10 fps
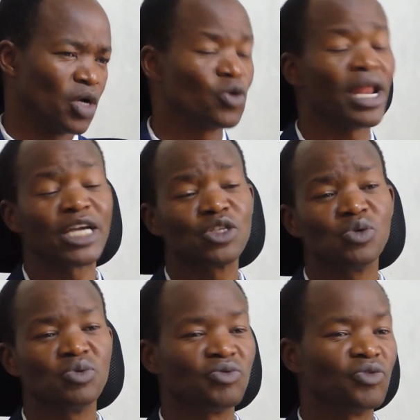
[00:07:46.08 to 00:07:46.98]
Would you
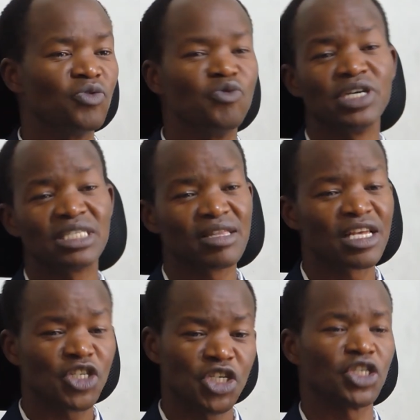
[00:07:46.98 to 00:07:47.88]
like to
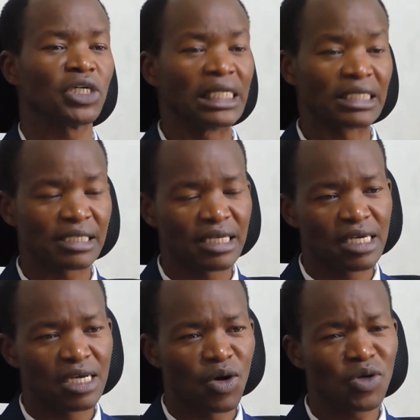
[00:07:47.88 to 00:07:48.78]
visit the
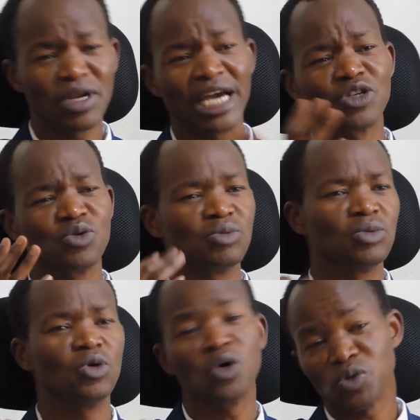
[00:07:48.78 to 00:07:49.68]
Seychelles? Would you like to
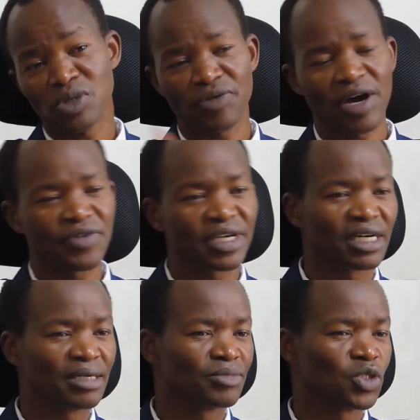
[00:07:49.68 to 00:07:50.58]
go to South
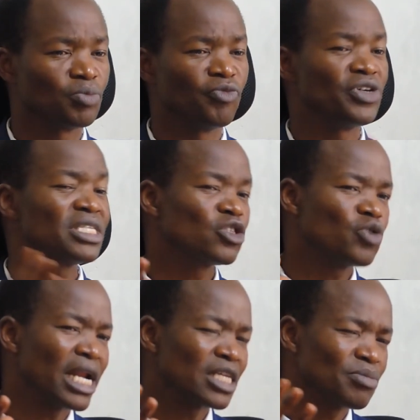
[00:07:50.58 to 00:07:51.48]
Africa,
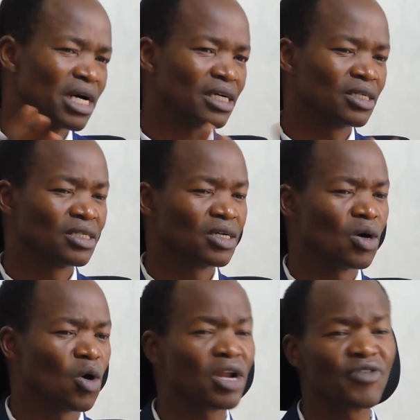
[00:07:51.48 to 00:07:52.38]
visit Johannesburg,
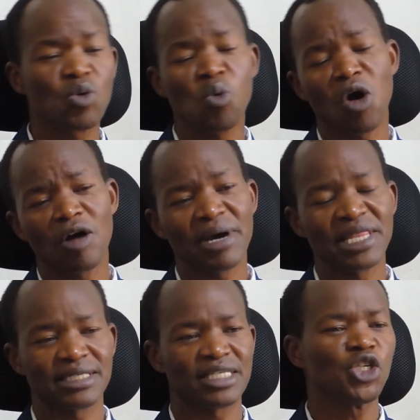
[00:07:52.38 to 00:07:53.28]
or even walk
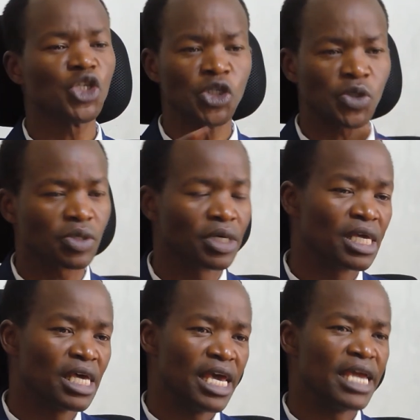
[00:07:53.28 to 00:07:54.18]
by the seashore
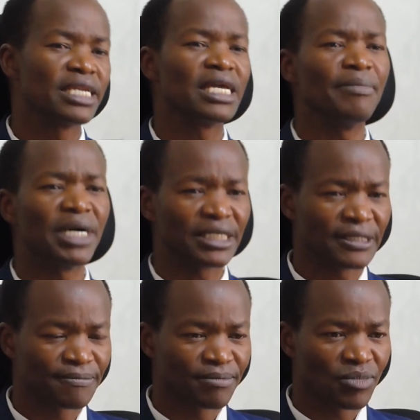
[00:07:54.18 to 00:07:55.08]
in
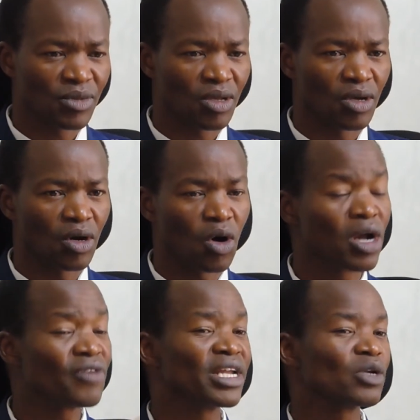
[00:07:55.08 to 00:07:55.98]
Durban,
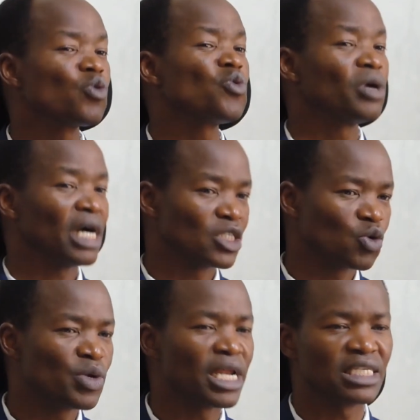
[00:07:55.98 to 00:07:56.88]
or even
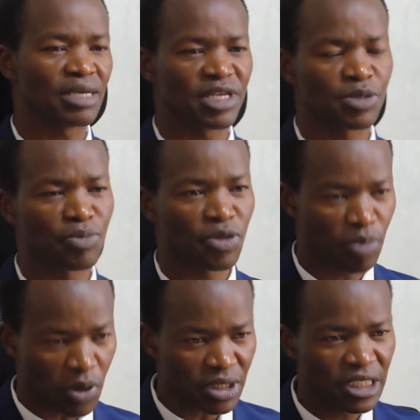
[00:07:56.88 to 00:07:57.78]
at Queen Elizabeth
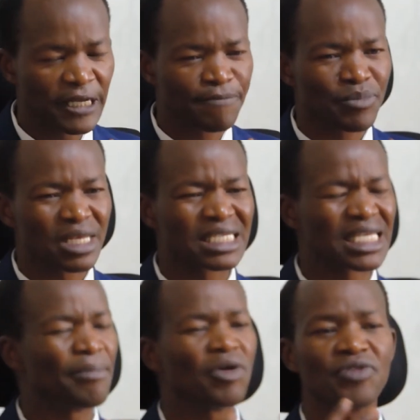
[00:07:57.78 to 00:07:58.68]
Port?
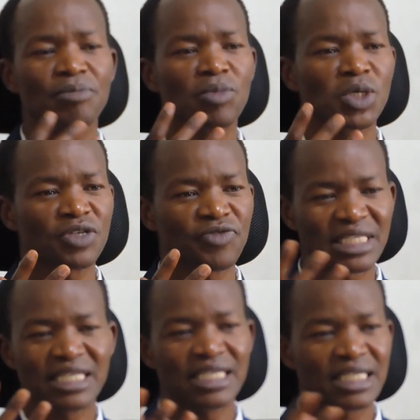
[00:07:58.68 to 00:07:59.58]
Some of the most
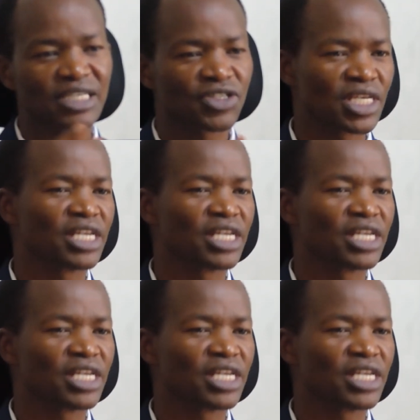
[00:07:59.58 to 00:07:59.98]
fascinating